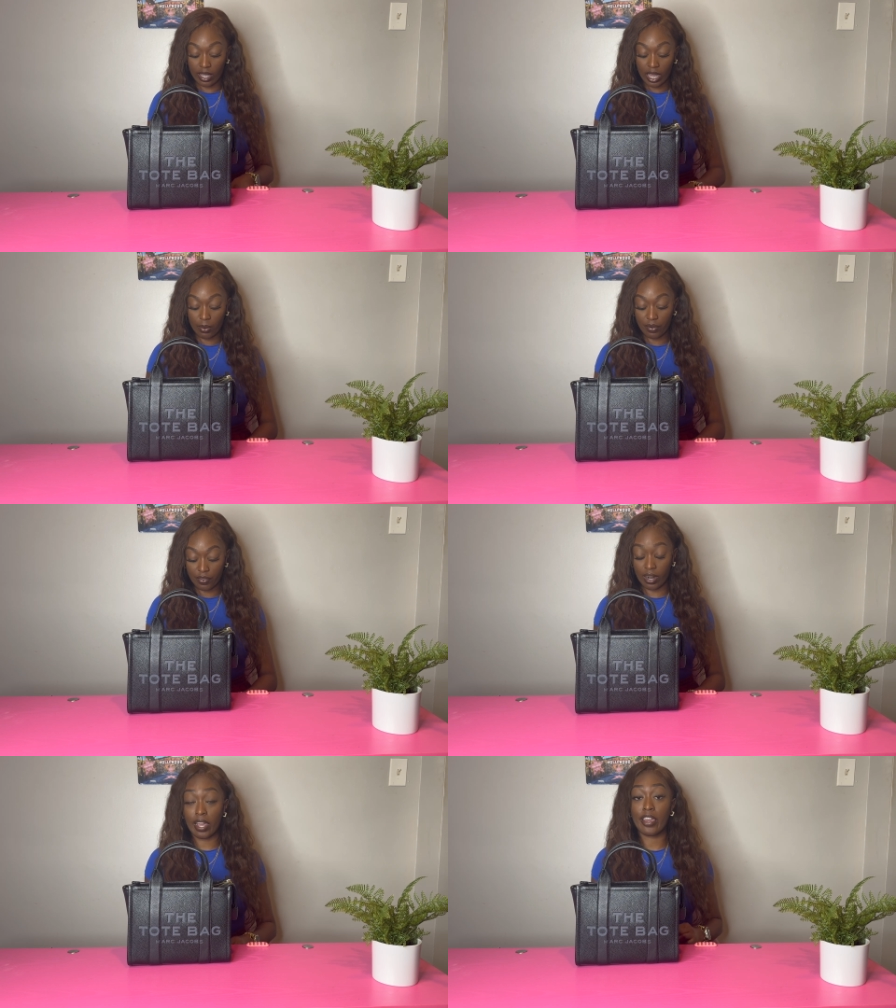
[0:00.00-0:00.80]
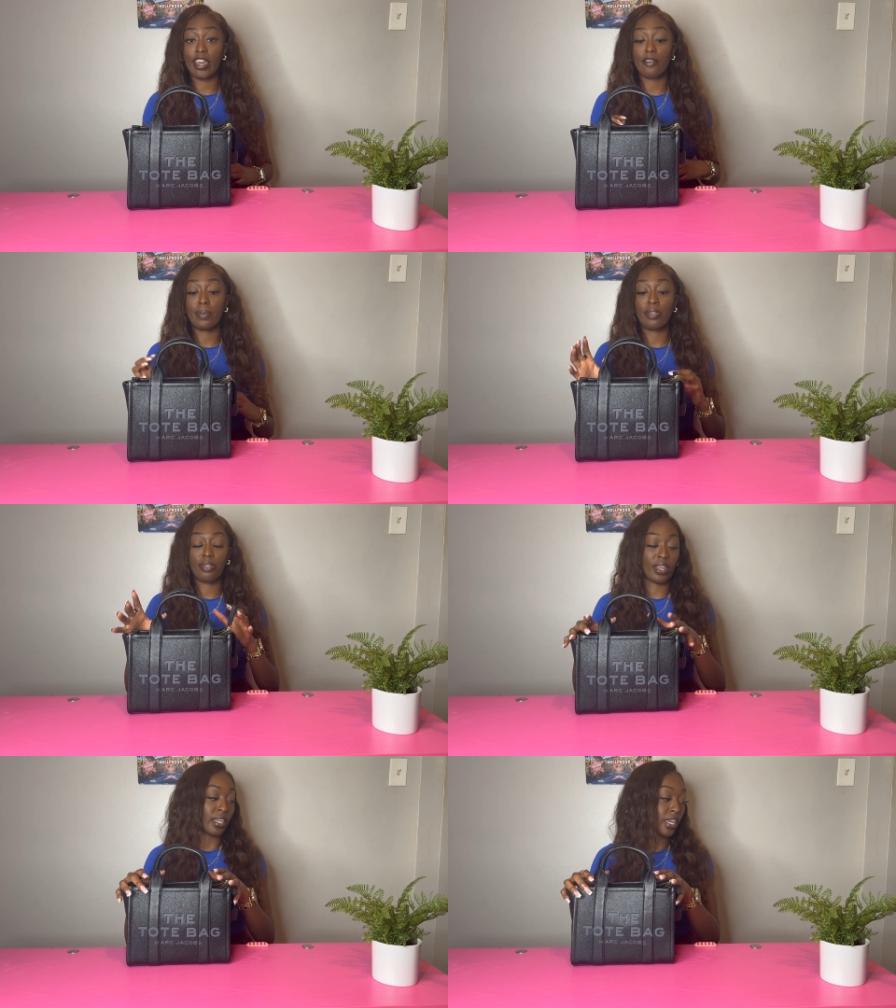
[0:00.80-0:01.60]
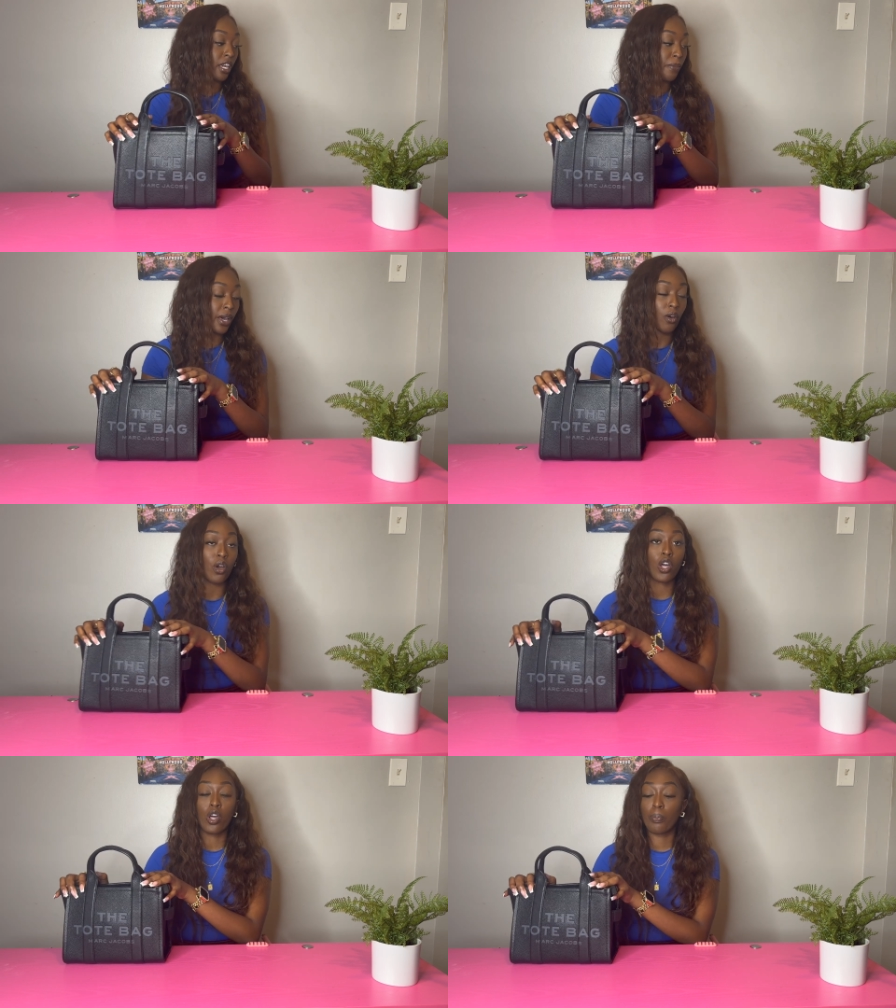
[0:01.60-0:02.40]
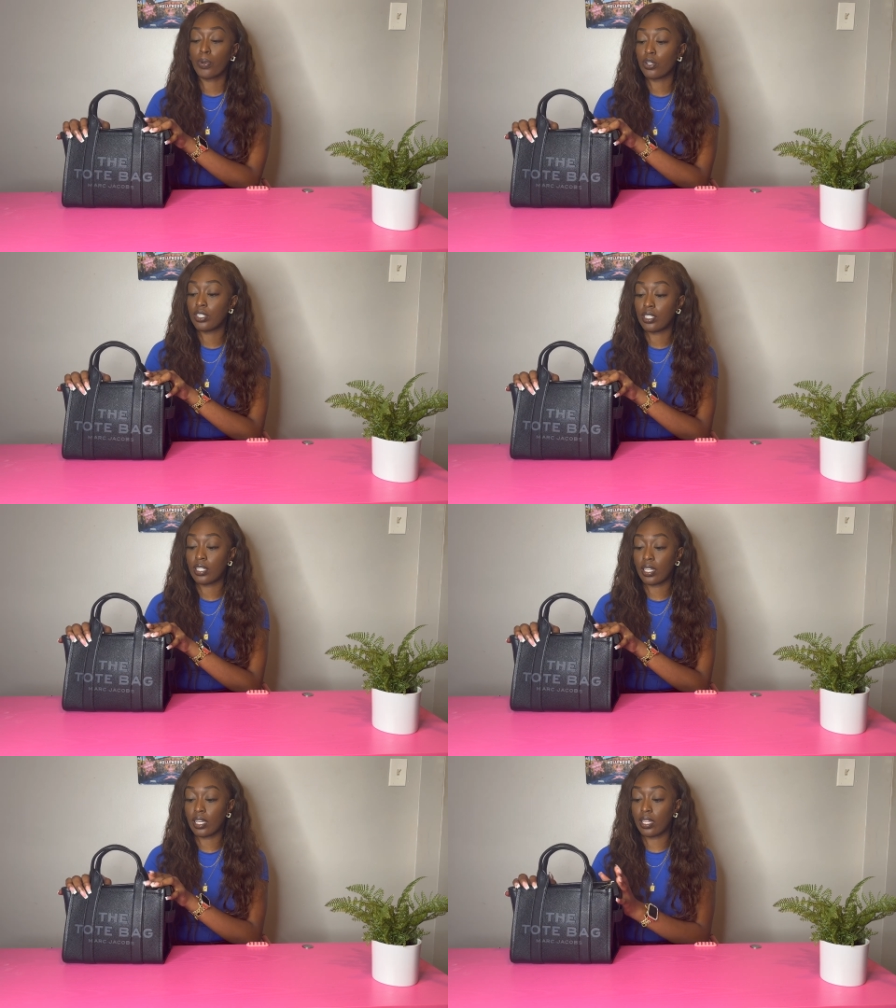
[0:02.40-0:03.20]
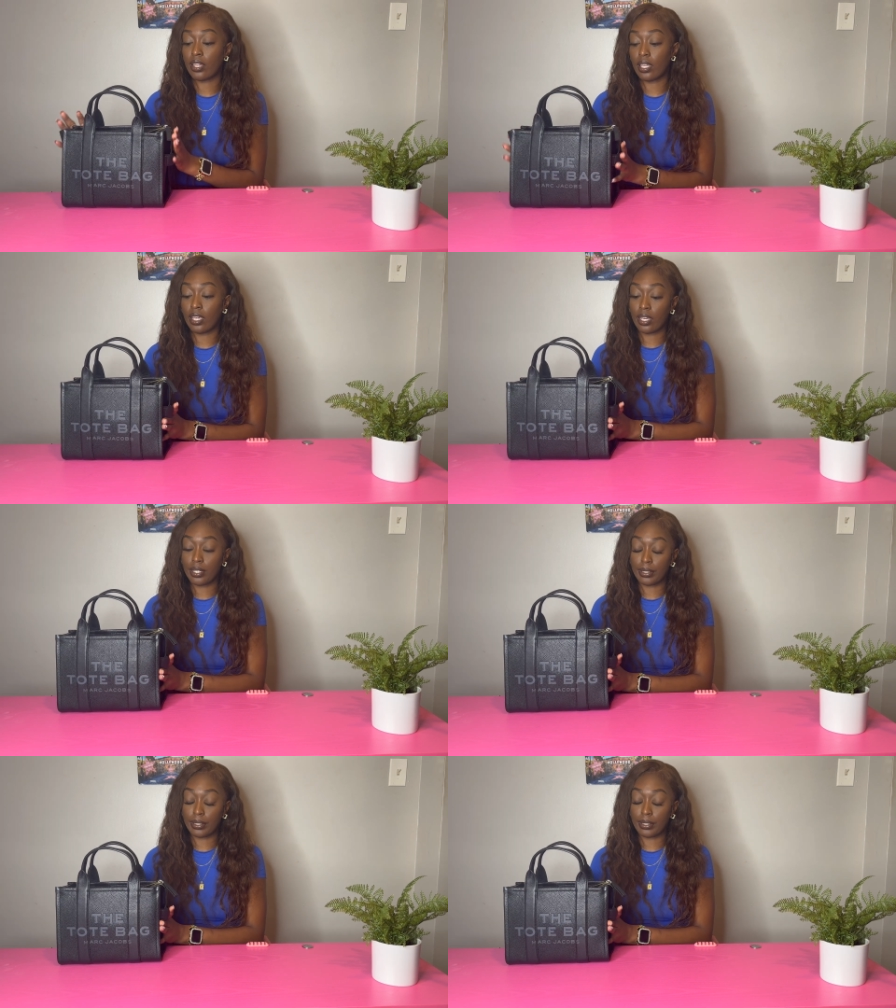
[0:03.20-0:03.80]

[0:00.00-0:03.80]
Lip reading: However, I have been thinking about purchasing the